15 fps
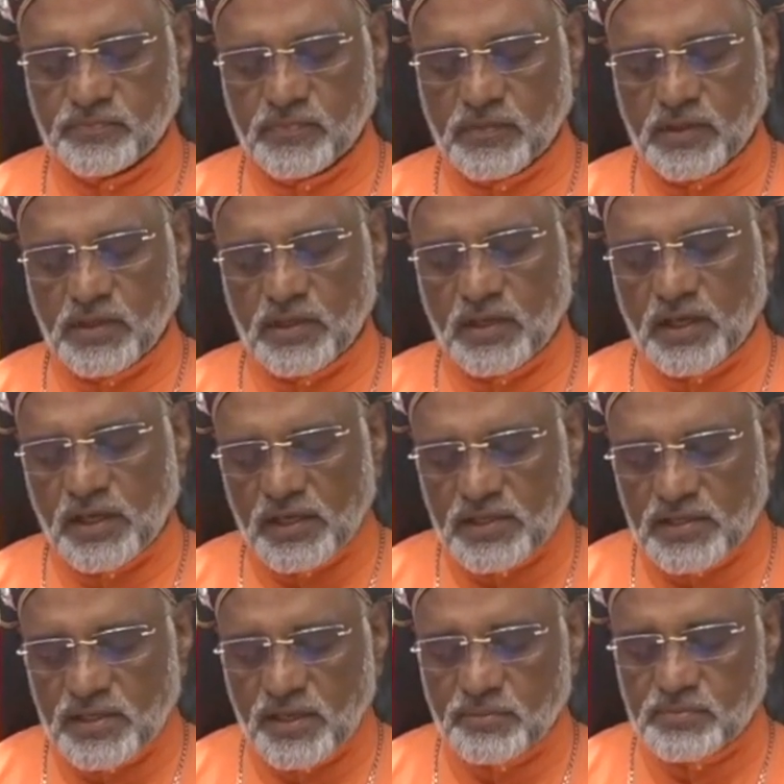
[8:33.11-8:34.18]
He
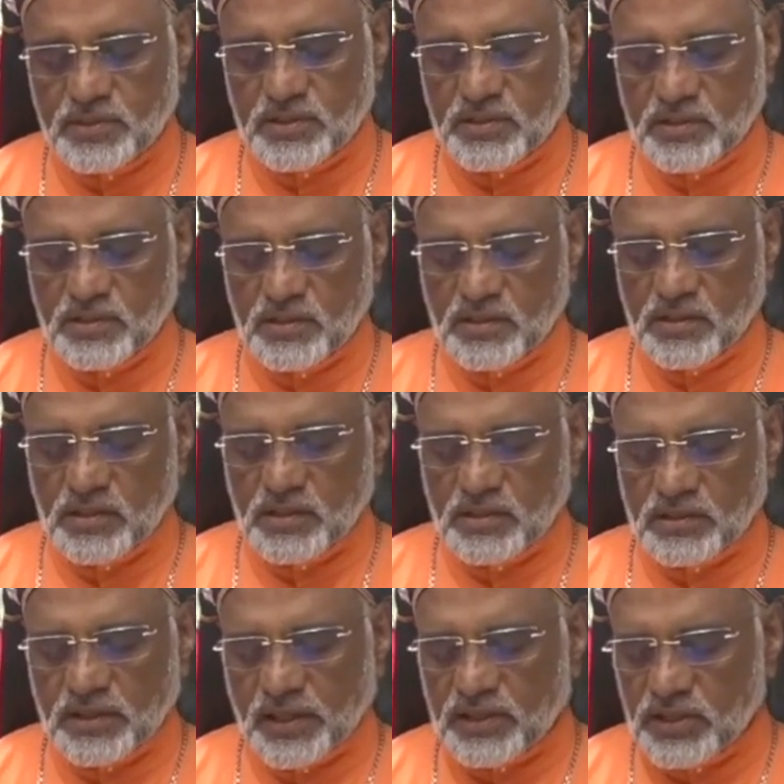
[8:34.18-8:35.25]
dreamt
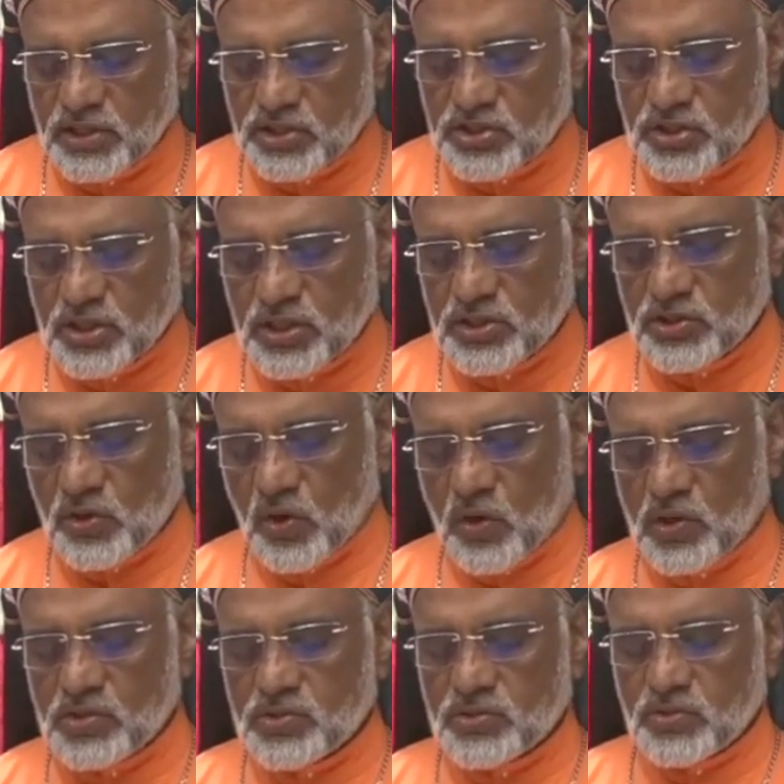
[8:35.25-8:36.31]
that his church
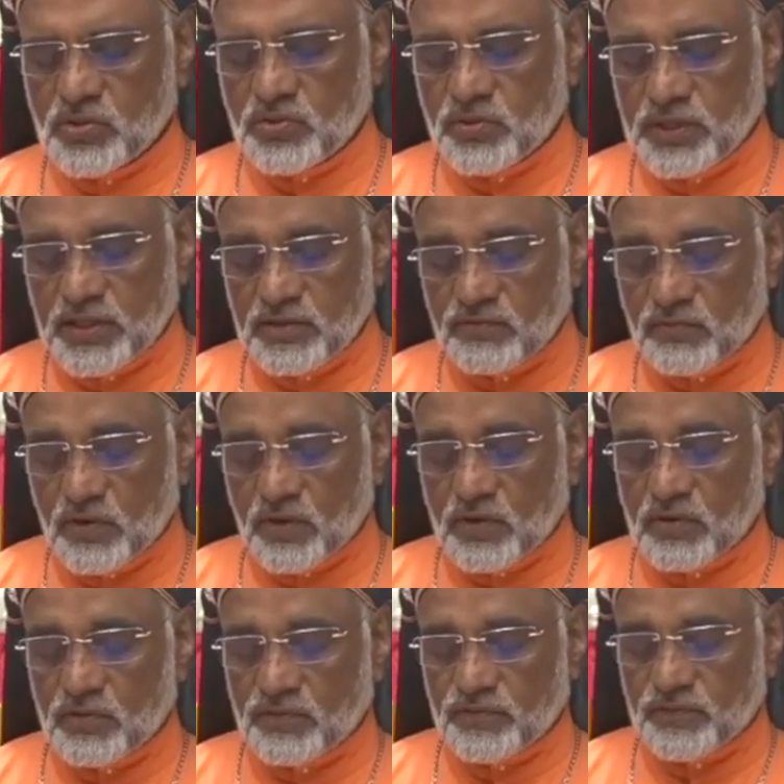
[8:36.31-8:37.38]
also could involve
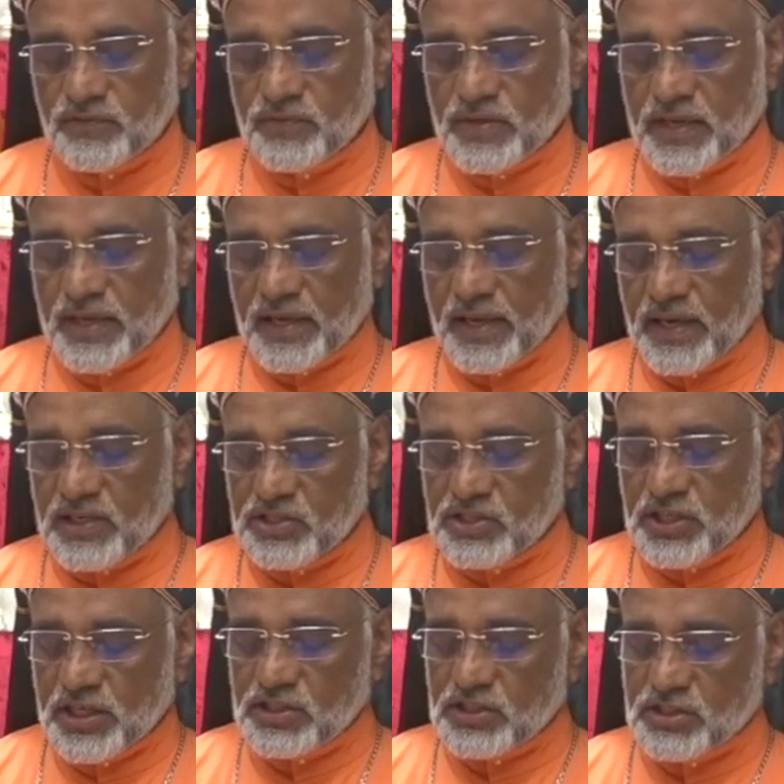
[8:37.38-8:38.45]
in such
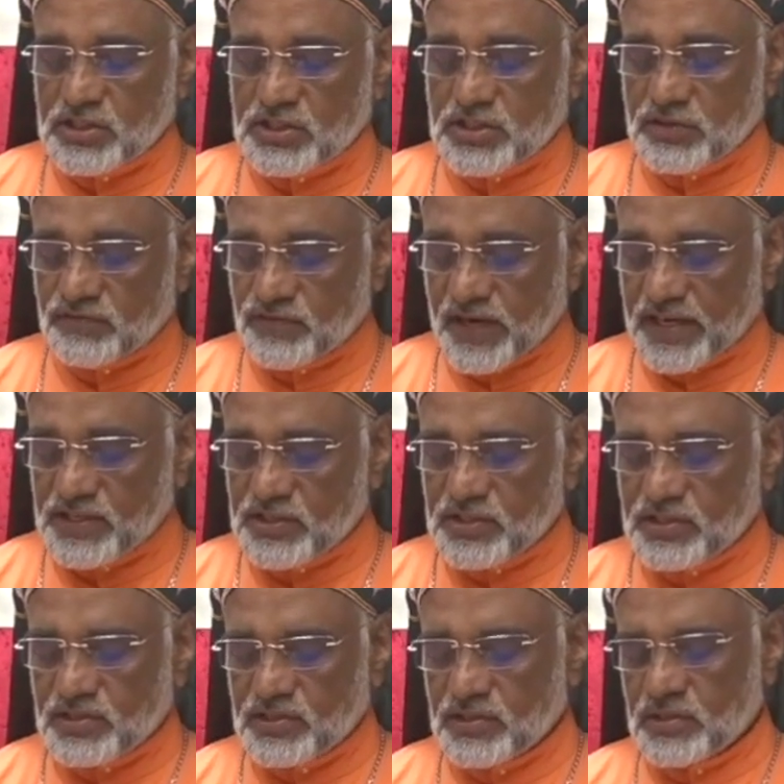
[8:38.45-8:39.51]
a fashion
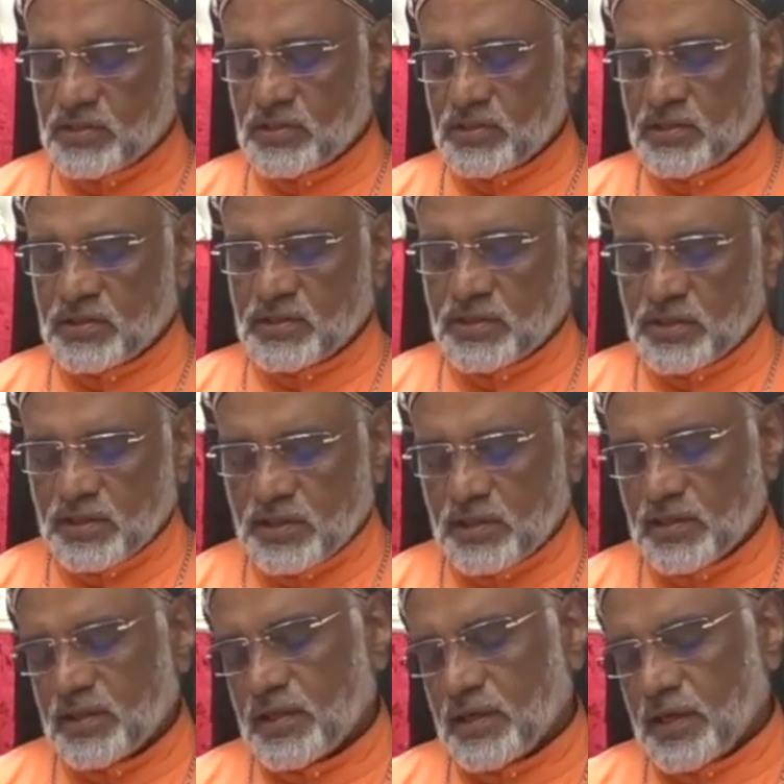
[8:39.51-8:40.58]

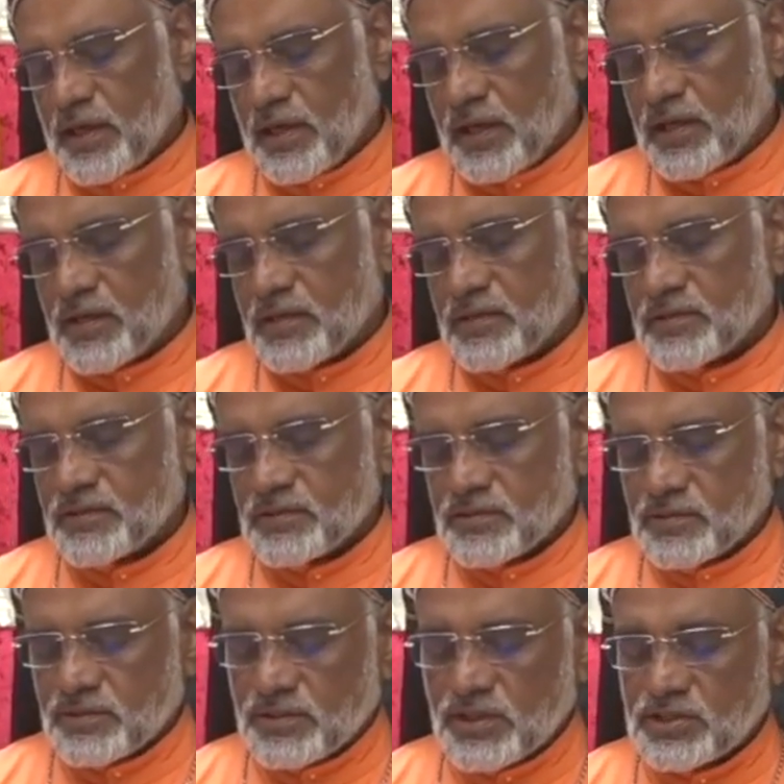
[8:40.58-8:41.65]
in
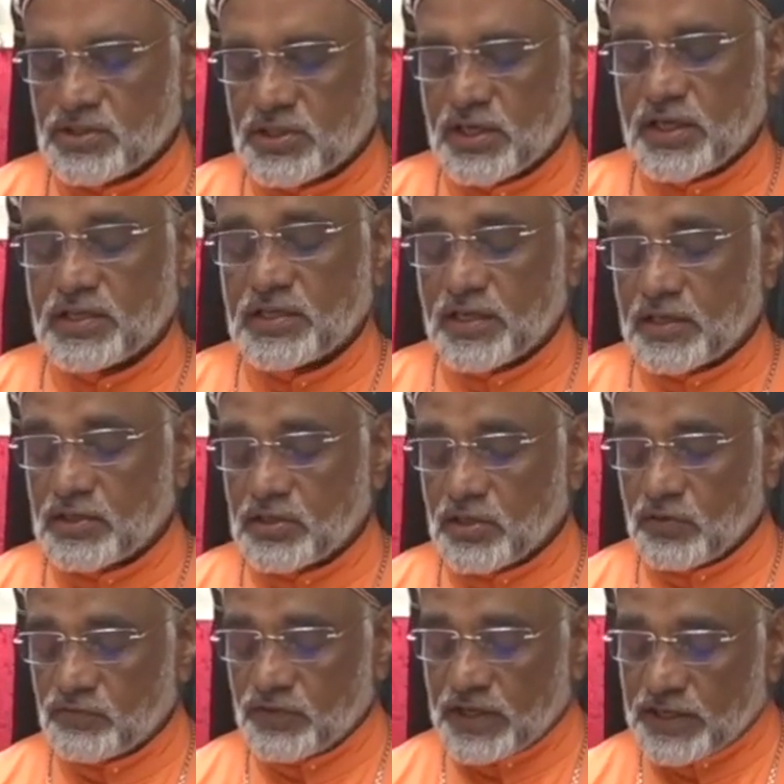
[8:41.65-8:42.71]
this great country of
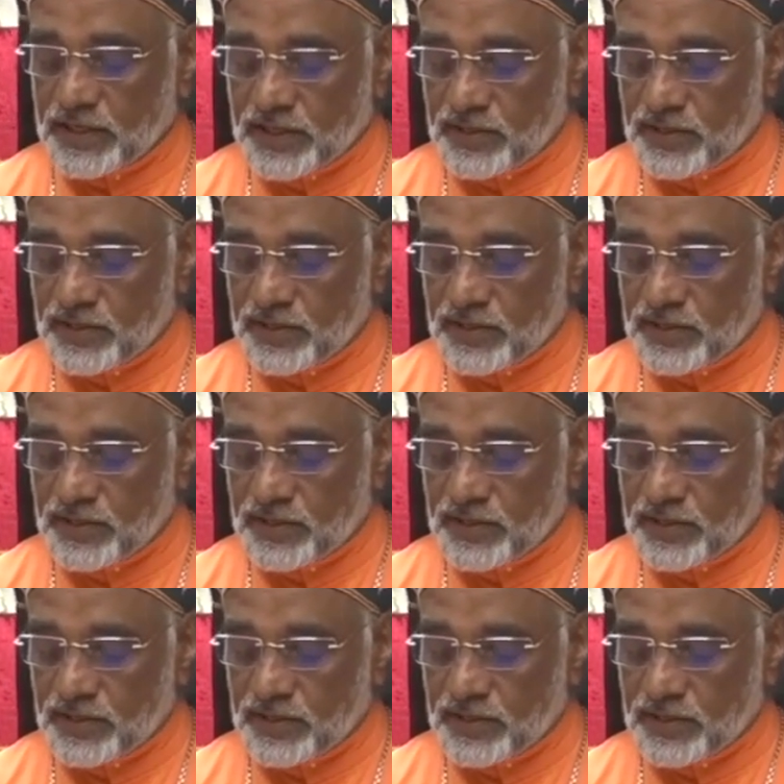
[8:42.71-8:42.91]
India.